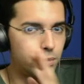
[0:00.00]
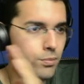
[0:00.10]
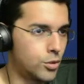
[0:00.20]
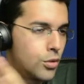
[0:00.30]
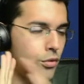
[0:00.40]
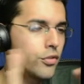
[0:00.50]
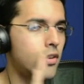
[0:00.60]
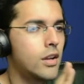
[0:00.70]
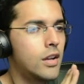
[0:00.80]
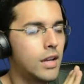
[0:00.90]
move
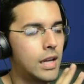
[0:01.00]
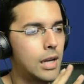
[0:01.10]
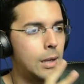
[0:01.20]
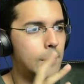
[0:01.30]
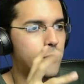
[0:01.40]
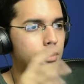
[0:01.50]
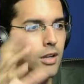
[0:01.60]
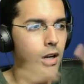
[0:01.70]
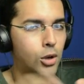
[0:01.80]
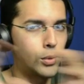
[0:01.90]

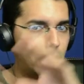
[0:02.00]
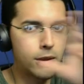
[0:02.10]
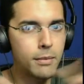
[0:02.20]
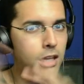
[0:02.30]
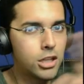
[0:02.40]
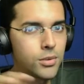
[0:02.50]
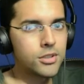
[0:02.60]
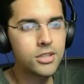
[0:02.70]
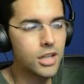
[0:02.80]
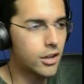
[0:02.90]
around the menu and
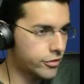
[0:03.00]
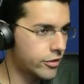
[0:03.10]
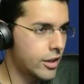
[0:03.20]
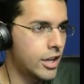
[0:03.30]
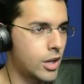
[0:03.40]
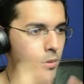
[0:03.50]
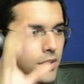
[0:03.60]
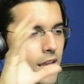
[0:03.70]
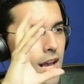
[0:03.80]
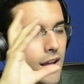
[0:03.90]
stuff, and when
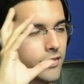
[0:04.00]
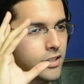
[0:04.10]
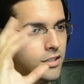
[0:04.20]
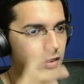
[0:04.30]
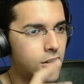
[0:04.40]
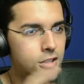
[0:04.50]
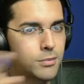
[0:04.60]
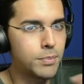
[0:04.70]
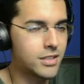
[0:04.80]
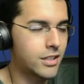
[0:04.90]
they have these very
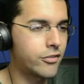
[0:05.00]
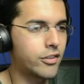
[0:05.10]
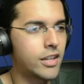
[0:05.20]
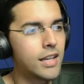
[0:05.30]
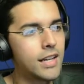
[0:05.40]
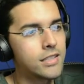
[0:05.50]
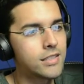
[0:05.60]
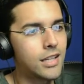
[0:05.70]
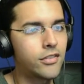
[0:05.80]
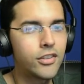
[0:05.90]
specific
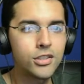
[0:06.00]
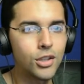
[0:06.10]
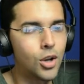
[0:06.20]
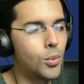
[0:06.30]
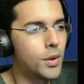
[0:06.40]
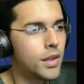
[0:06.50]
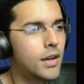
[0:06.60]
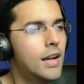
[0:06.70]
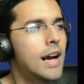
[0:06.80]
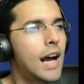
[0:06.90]
sound effects that go with
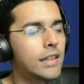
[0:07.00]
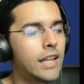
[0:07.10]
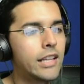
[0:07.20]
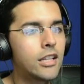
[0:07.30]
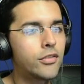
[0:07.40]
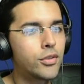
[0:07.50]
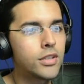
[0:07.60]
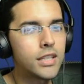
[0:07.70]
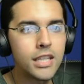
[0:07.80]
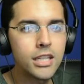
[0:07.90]
it. I like that for
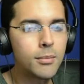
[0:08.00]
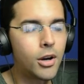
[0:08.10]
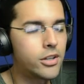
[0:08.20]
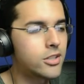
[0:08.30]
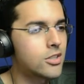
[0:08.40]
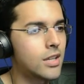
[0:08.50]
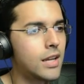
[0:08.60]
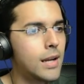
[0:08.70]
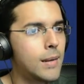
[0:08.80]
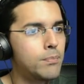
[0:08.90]
the Kingdom Hearts
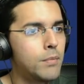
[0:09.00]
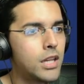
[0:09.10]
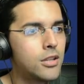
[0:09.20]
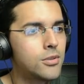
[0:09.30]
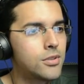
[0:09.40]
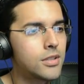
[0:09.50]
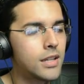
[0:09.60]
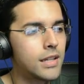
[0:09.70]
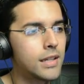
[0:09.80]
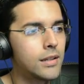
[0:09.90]
menus,
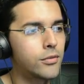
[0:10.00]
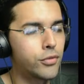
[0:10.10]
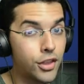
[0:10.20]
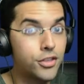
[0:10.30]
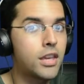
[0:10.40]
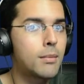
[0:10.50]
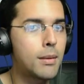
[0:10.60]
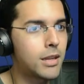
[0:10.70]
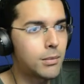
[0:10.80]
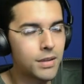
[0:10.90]
for the theme, I
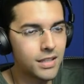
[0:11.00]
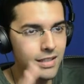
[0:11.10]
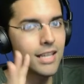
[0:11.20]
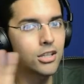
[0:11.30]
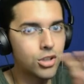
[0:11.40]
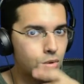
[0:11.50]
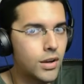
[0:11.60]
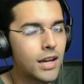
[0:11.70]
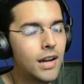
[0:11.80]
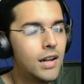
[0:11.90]
mean, because they
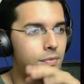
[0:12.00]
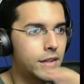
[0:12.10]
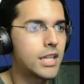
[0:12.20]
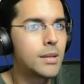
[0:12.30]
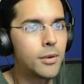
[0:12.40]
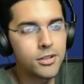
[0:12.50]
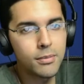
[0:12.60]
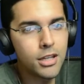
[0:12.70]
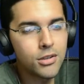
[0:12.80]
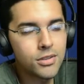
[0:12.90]
integrate the Kingdom Hearts
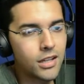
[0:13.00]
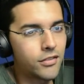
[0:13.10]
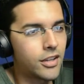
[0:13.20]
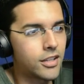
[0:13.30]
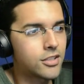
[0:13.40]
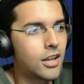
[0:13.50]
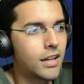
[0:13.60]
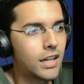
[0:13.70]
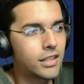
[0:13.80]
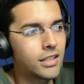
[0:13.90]
menu sound effects on it,
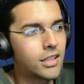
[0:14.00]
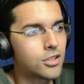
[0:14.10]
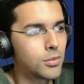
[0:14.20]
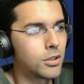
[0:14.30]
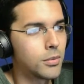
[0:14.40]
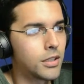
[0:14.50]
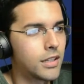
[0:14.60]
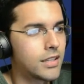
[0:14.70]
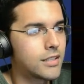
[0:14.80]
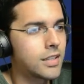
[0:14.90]
and I think that's a really, really
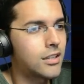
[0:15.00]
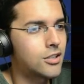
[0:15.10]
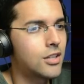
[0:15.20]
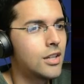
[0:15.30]
nice touch.